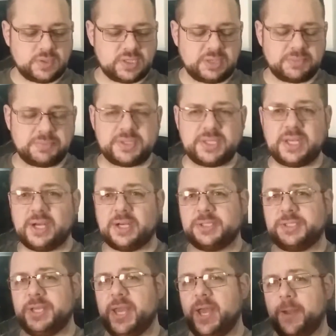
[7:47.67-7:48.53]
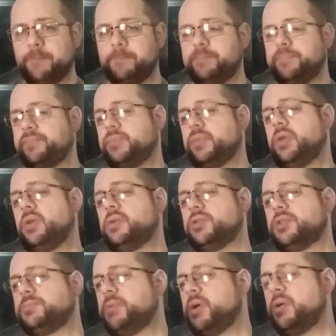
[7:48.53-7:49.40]
Some cigars you
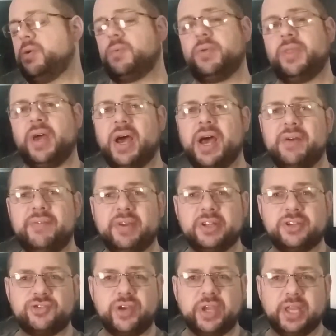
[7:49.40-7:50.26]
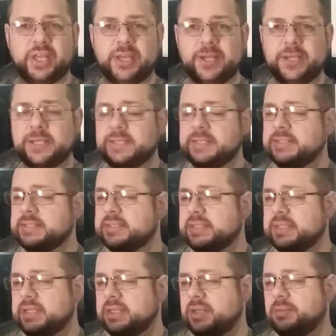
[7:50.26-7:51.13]
can smoke without having a drink,
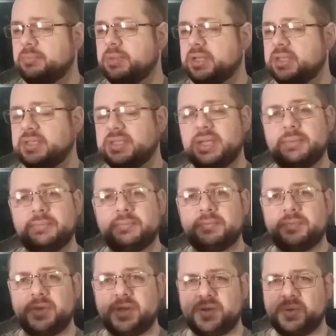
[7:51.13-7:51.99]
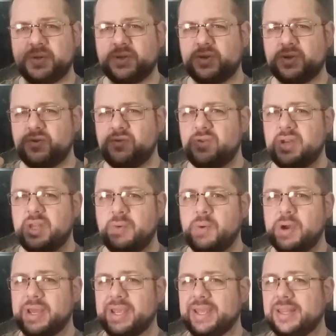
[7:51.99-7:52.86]
but this one's already
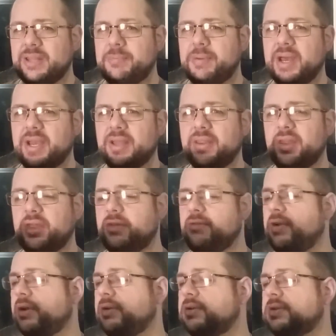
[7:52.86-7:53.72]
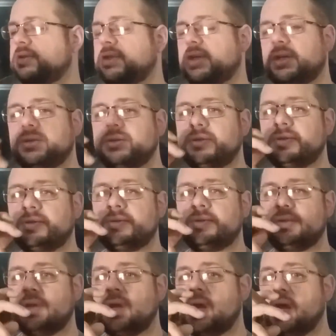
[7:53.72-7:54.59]
whacking the back of the throat. So
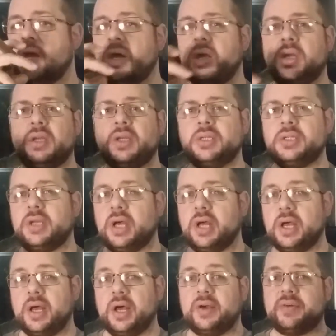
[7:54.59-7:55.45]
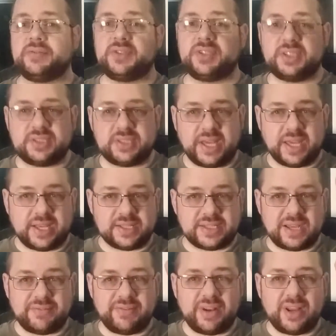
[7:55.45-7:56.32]
I've just
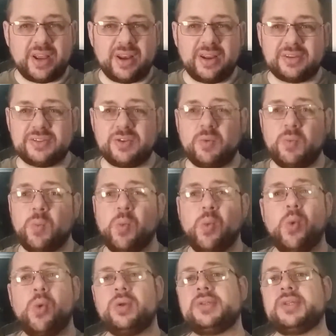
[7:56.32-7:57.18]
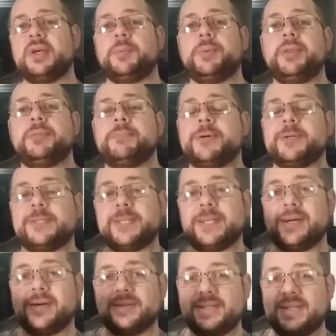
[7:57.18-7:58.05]
taken to having a glass of water with my
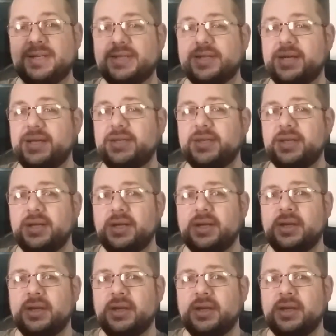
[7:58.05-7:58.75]
cigars these days,